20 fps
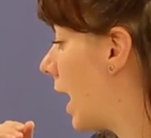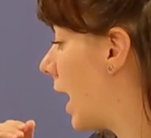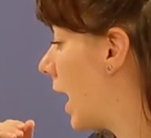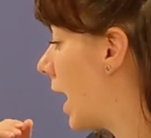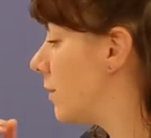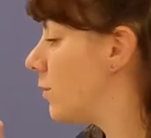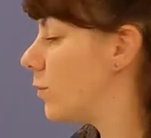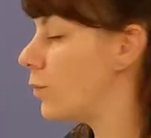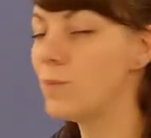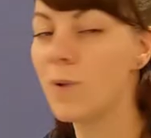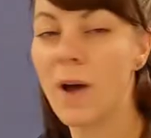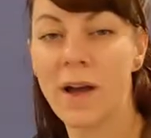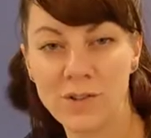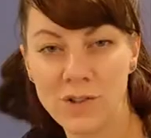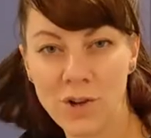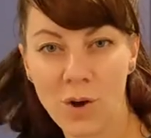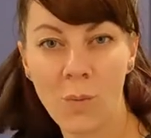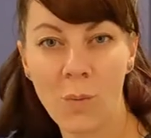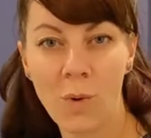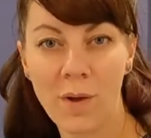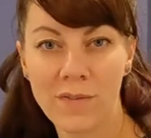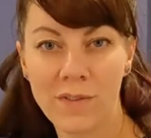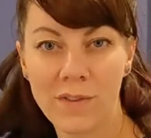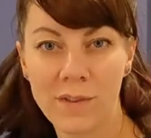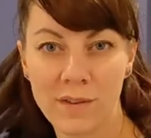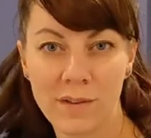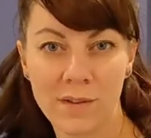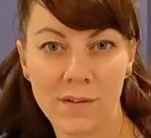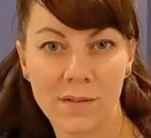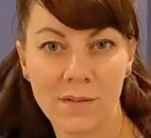I don't want
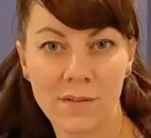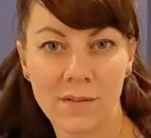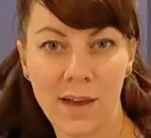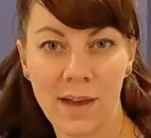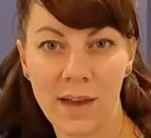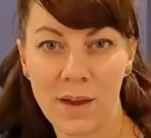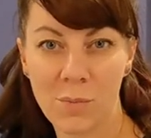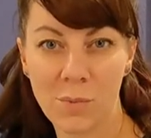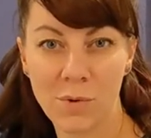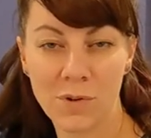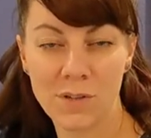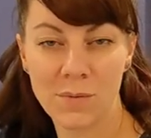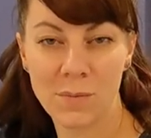the apron